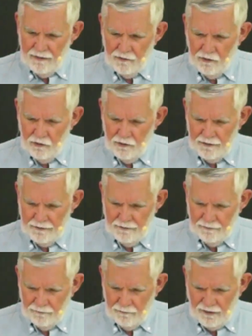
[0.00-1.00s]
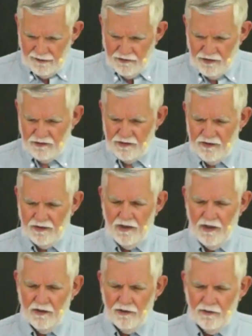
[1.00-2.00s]
The Lord wants us to
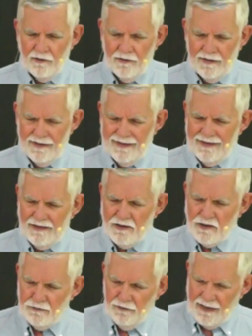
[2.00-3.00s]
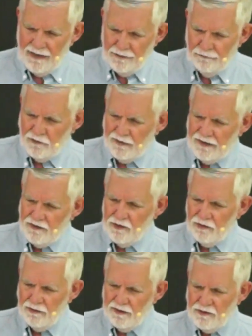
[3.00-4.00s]
know his
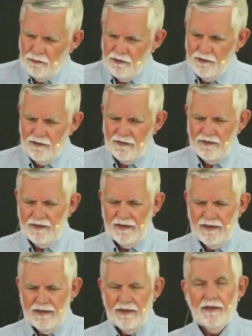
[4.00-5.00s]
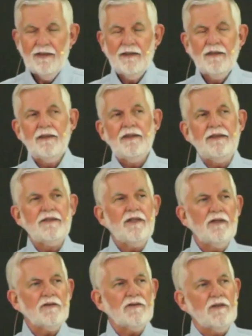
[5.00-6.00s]
faithfulness to his word. He
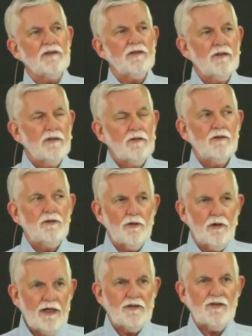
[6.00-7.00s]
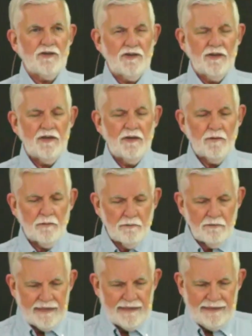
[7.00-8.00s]
tells us, Trust
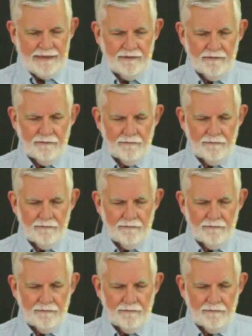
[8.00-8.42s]
me.